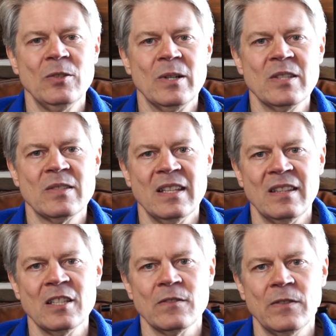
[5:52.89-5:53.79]
was that
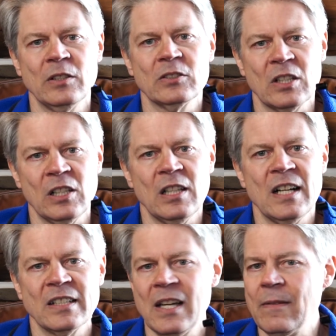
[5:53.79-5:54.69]
this filter
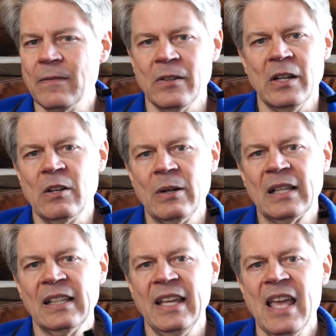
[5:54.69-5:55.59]
clogged up very
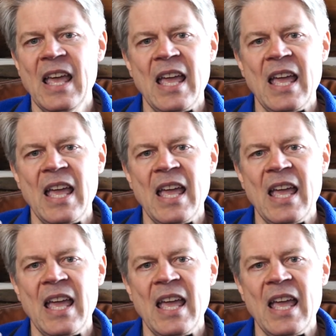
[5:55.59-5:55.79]
quickly